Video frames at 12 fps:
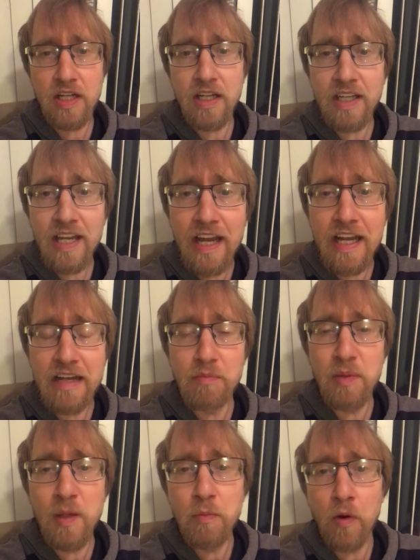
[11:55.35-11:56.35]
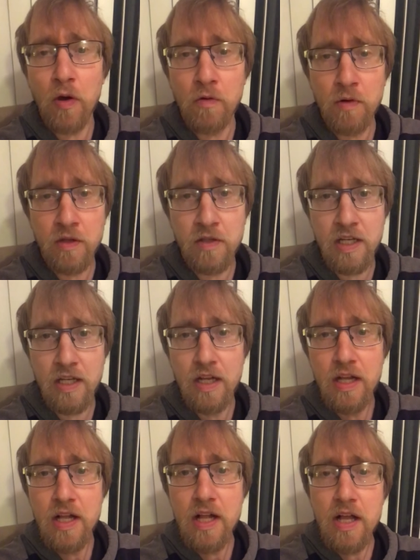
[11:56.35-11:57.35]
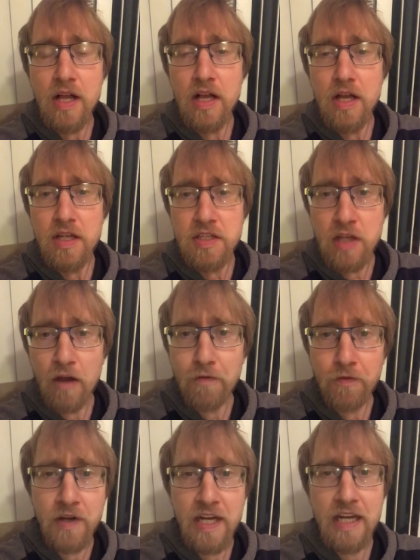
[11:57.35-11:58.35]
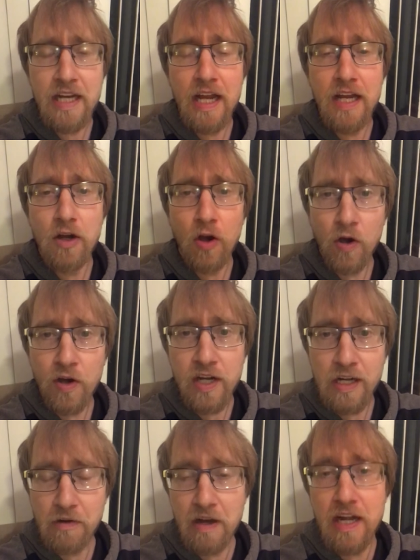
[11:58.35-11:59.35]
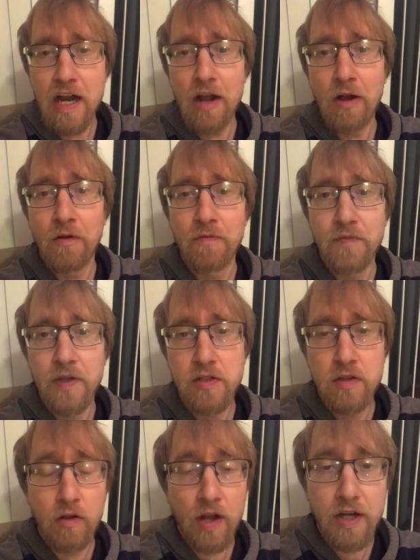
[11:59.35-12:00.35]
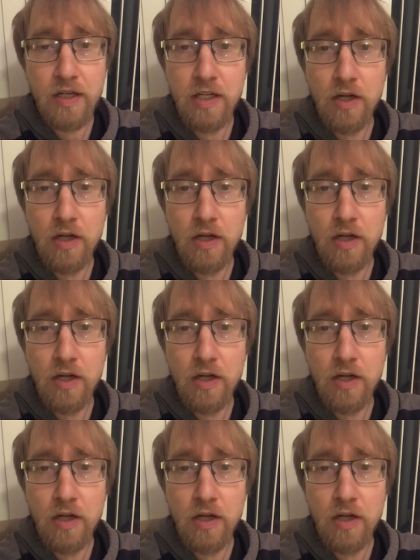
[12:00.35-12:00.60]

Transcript: Again, people are really suffering and hurting right now. There's a lot of, you